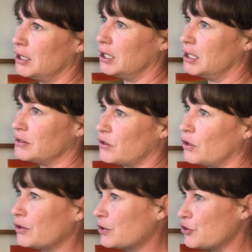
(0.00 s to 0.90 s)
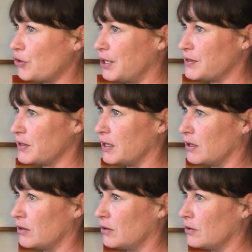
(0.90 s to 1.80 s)
is currently transiting
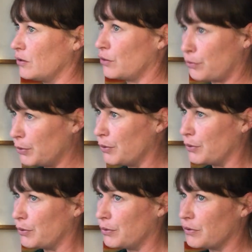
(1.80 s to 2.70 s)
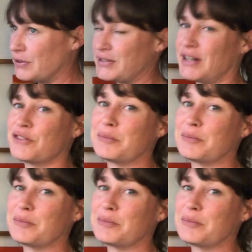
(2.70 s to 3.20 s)
through the sign of